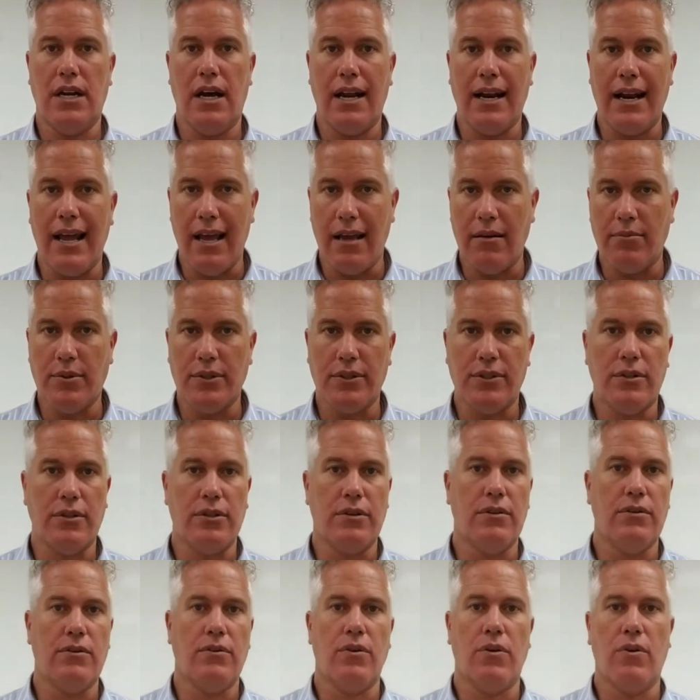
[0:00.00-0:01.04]
able
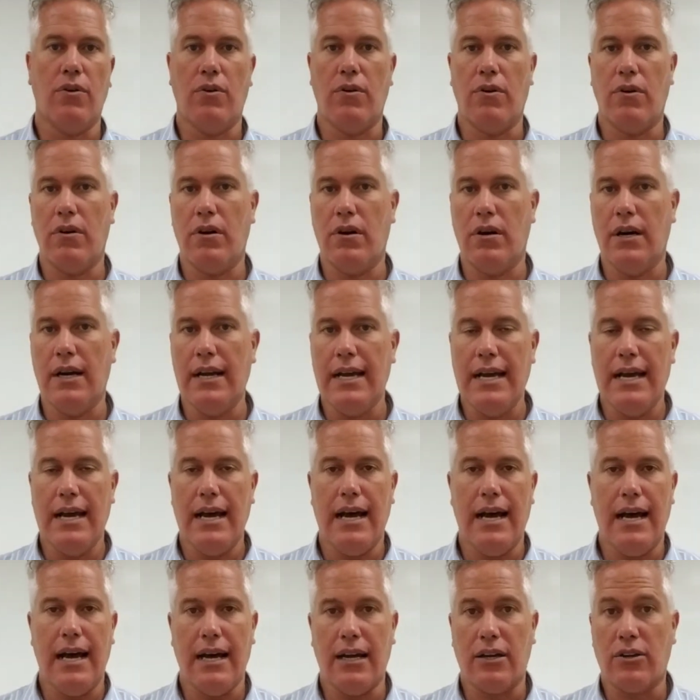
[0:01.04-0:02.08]
to, or
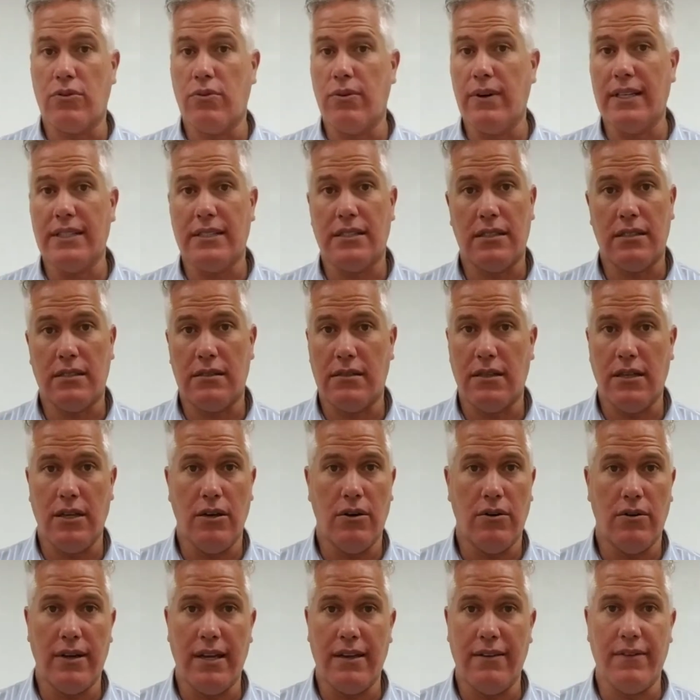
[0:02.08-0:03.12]
quits,
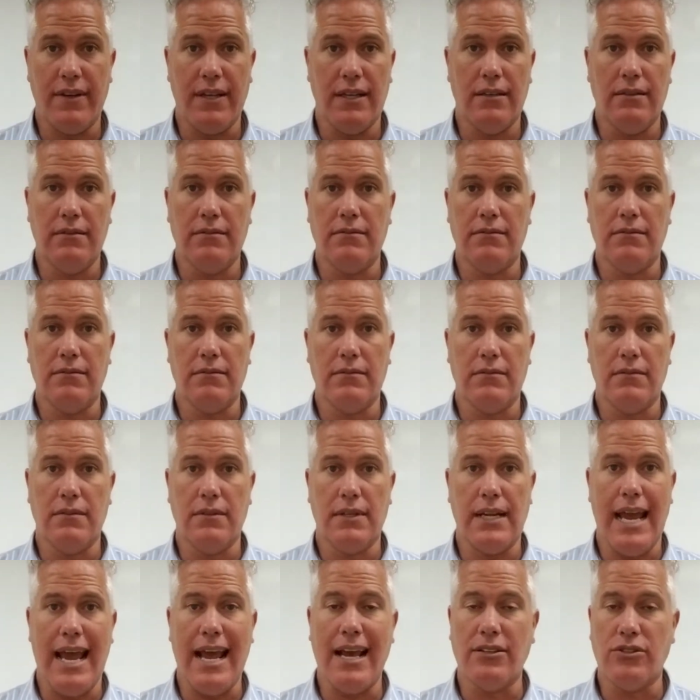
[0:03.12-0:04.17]

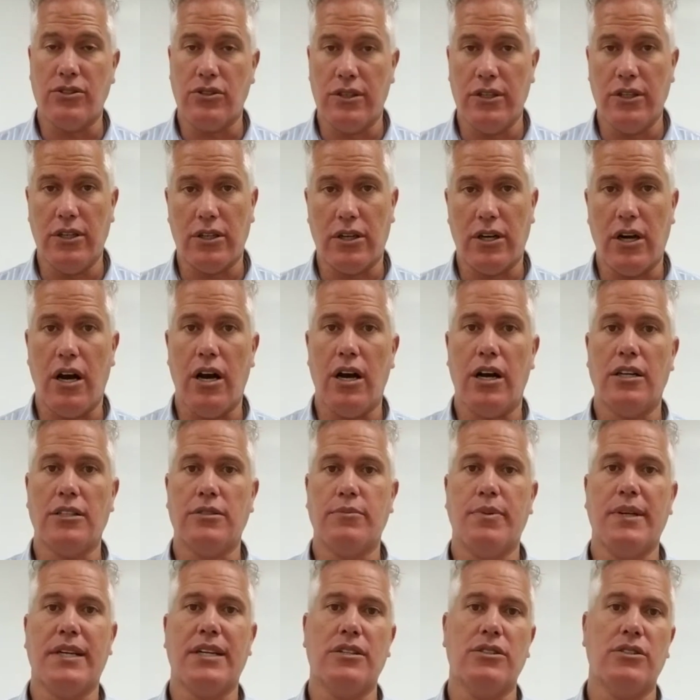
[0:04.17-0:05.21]
even answering your calls
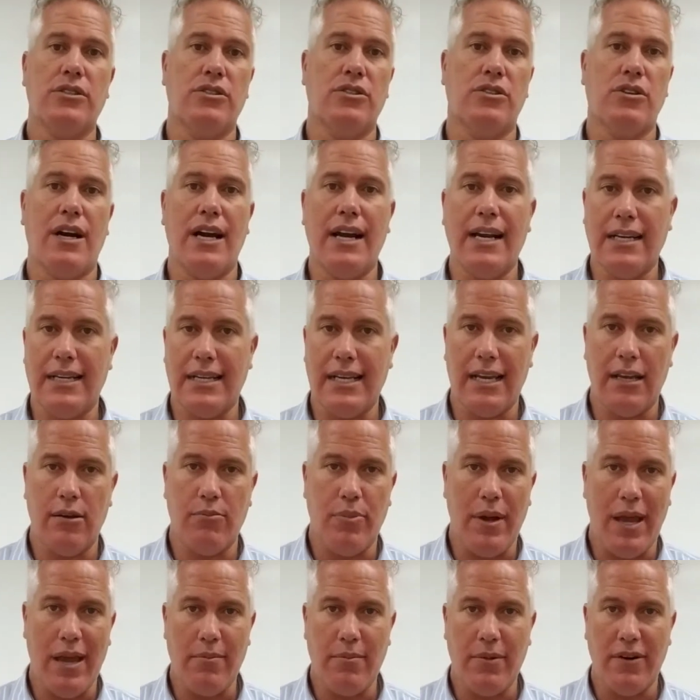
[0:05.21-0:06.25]
because you're trying to get
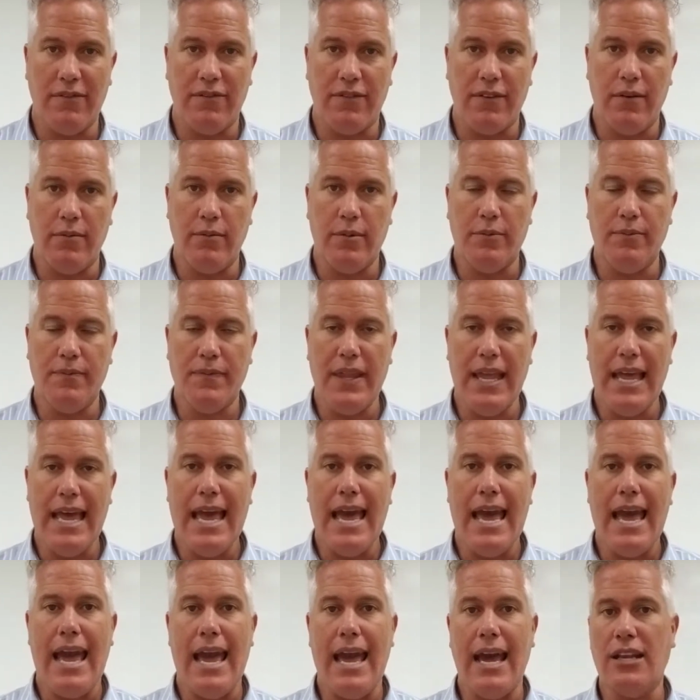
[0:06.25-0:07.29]
payment from them,
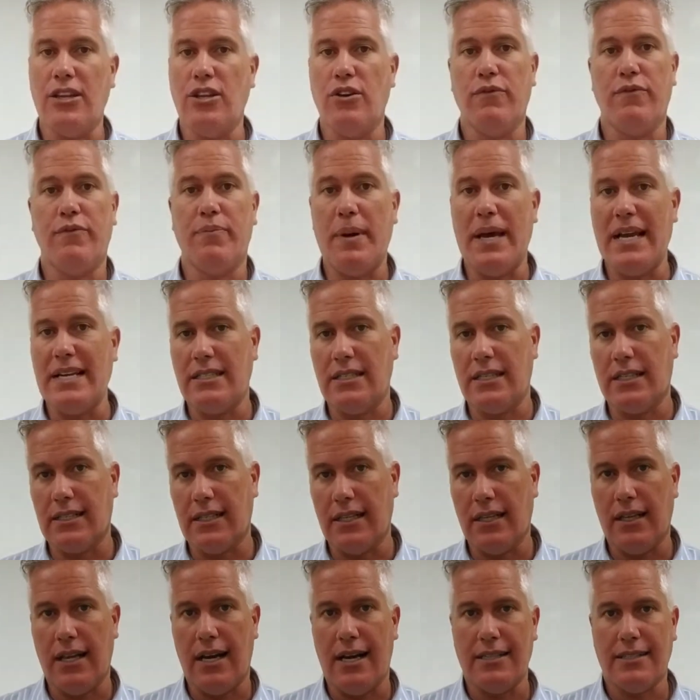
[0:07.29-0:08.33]
and you've
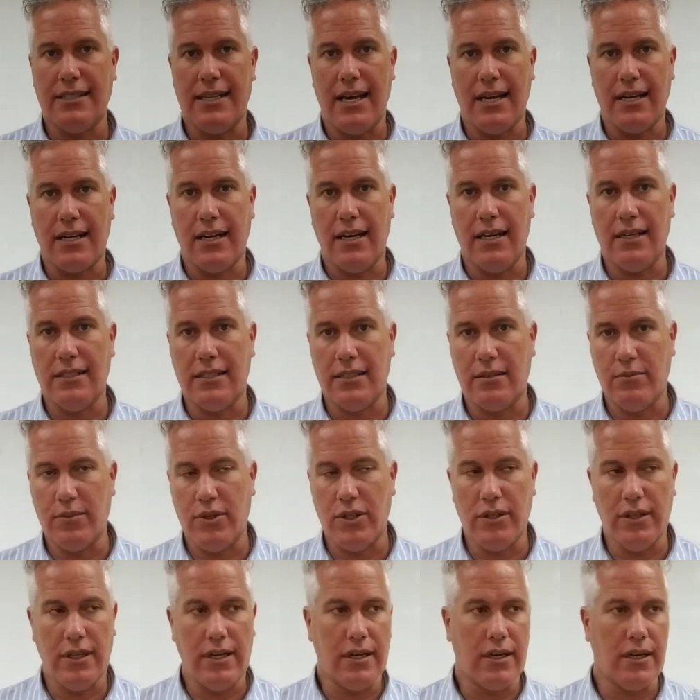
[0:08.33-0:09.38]
basically lost that
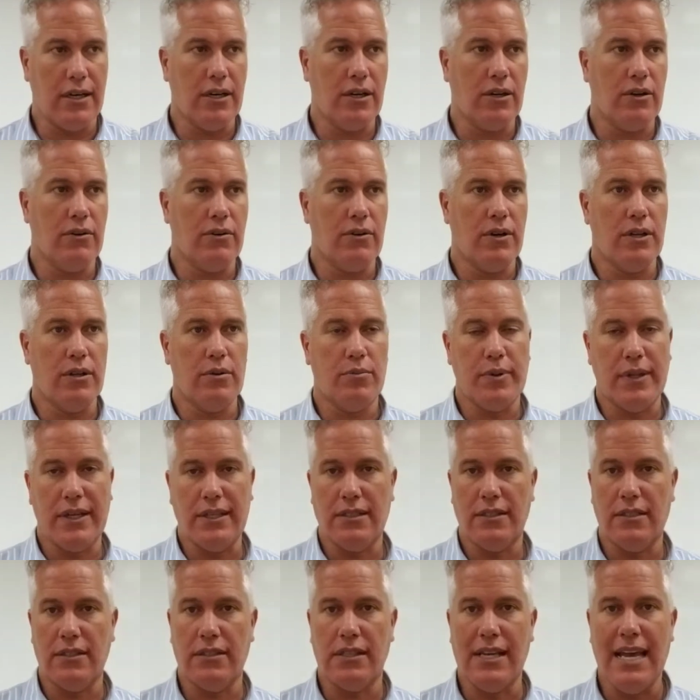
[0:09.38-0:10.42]
customer. They're going to go other
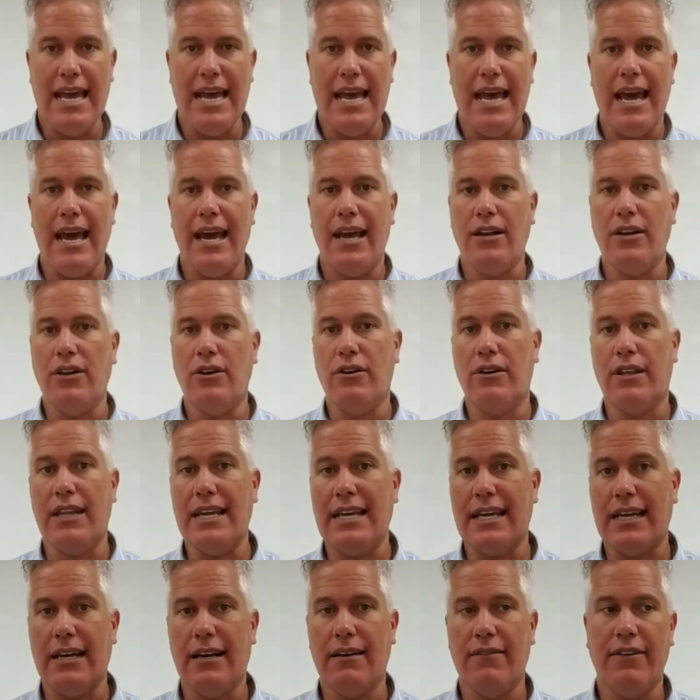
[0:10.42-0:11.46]
places, and you're
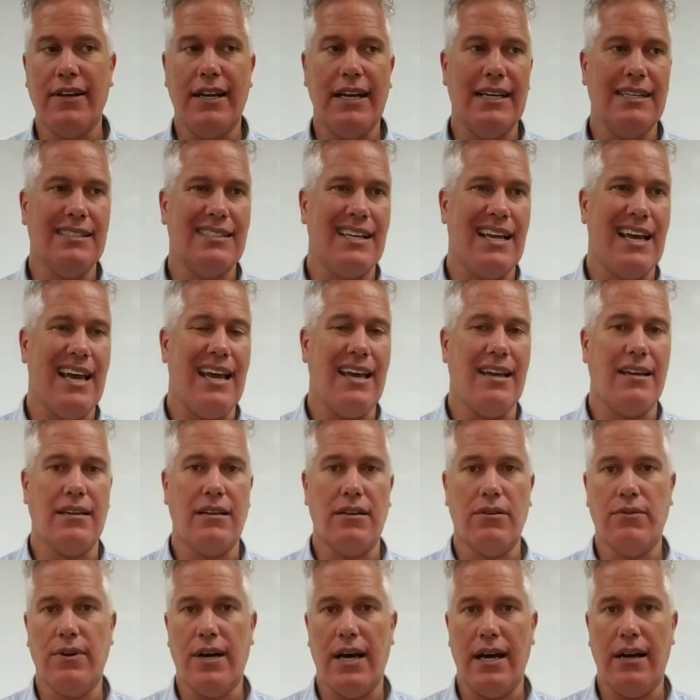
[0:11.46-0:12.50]
thinking of it as, hey, you
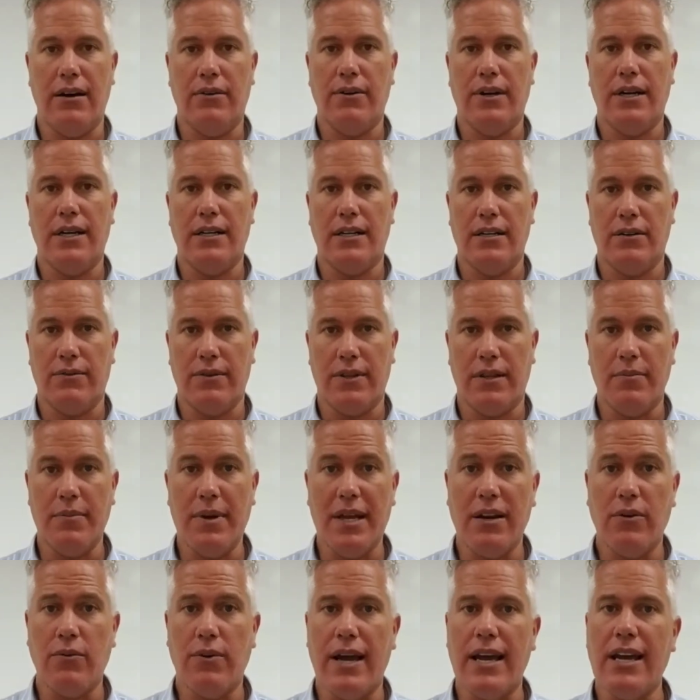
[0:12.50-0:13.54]
know what, I don't want to deal with them
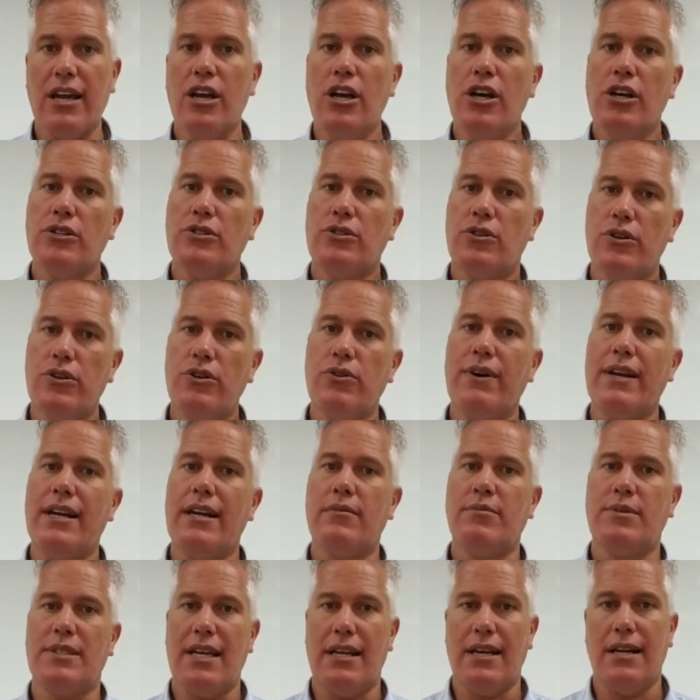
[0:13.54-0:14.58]
anyway, so you end
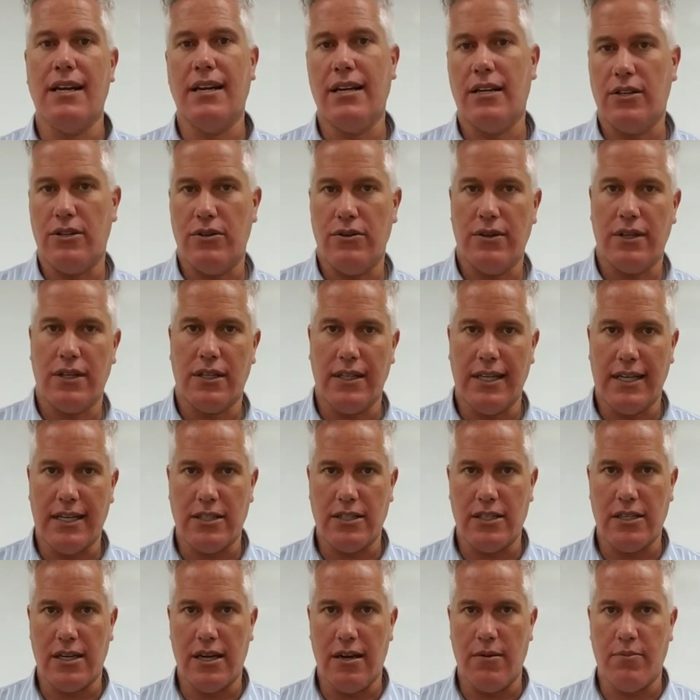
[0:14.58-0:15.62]
up sending it to a
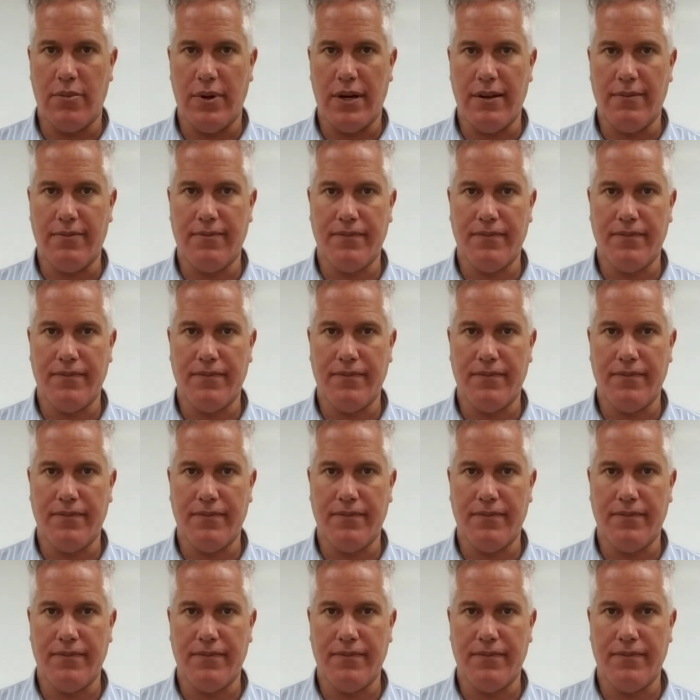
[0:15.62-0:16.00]
collection company.